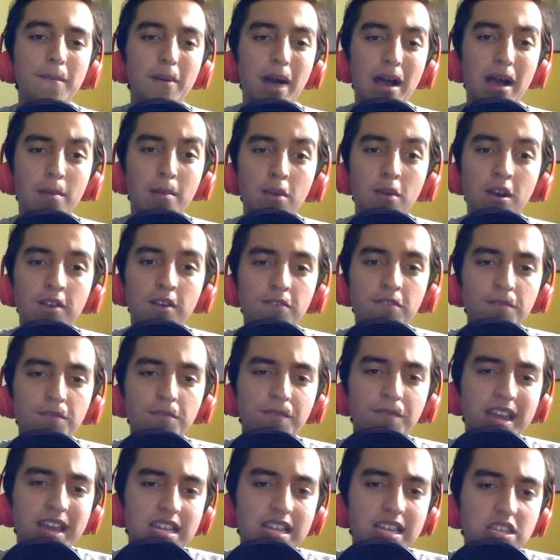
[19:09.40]
Marvel
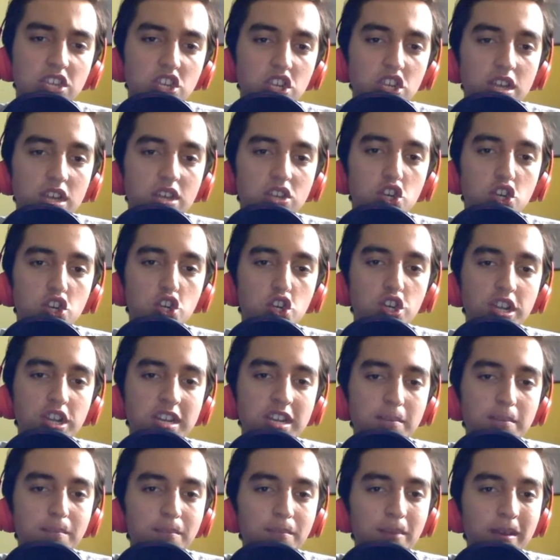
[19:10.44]
fans shouldn't
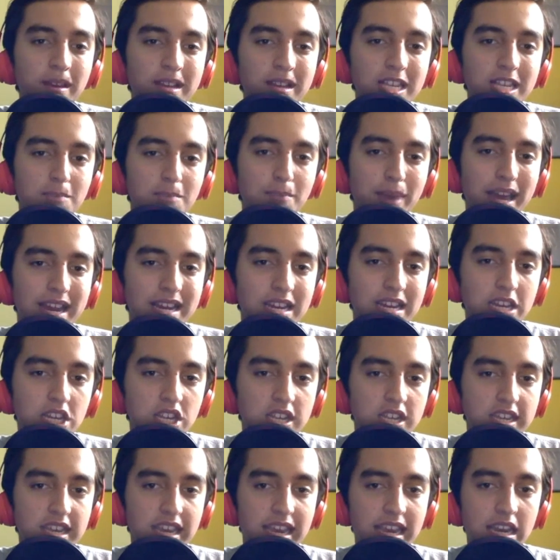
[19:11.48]
expect to
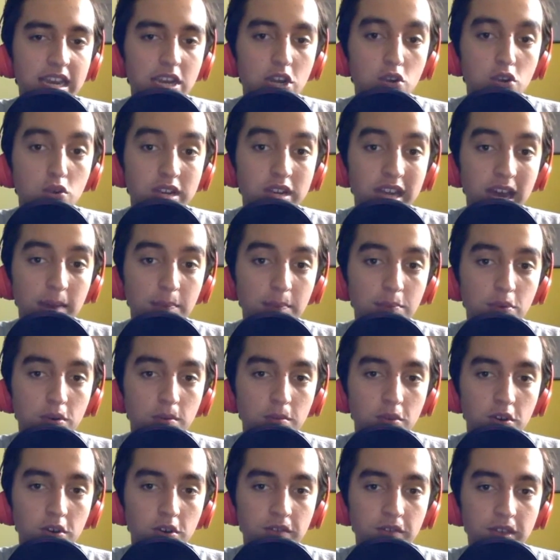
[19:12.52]
see a new Deadpool
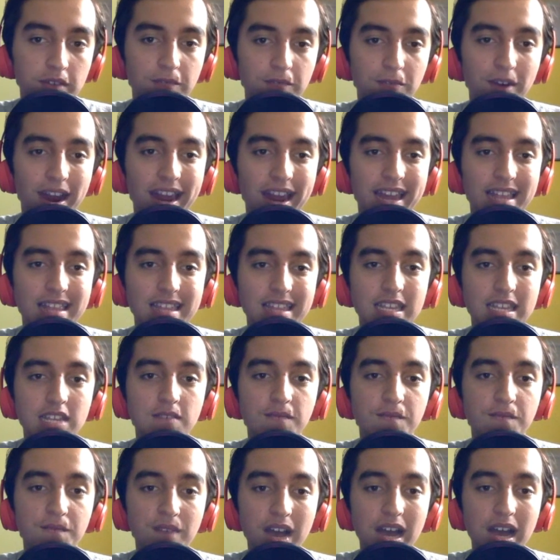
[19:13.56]
movie for at least
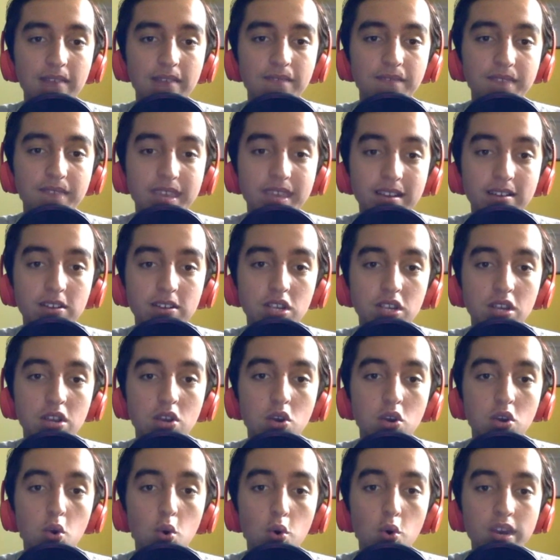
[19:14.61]
5 years,
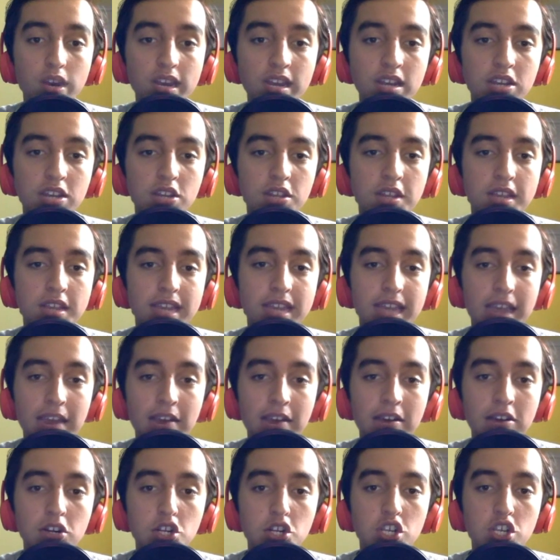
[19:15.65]
according to the
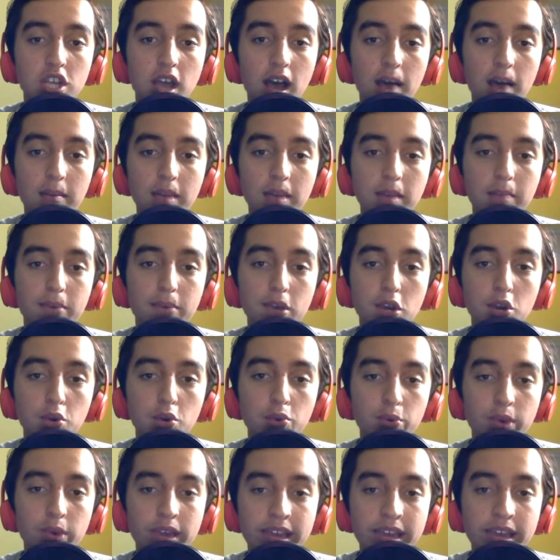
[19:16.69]
character's comic book
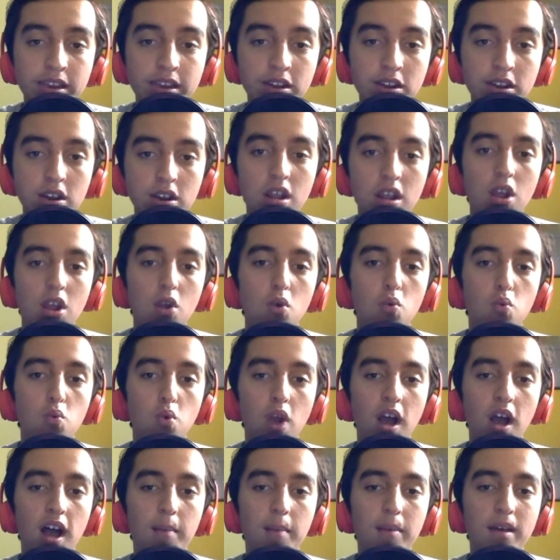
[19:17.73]
creator,
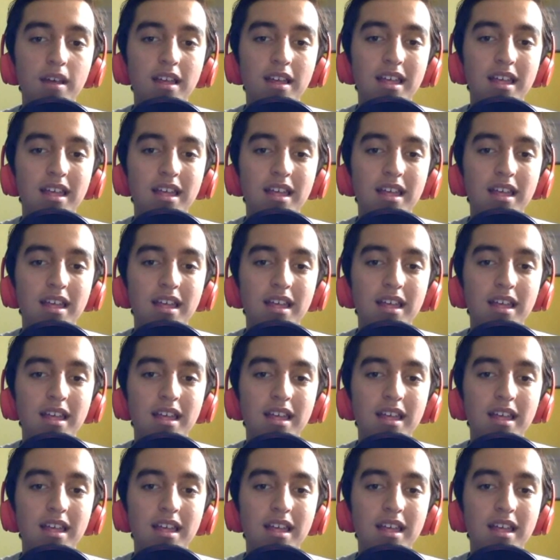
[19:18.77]
Rob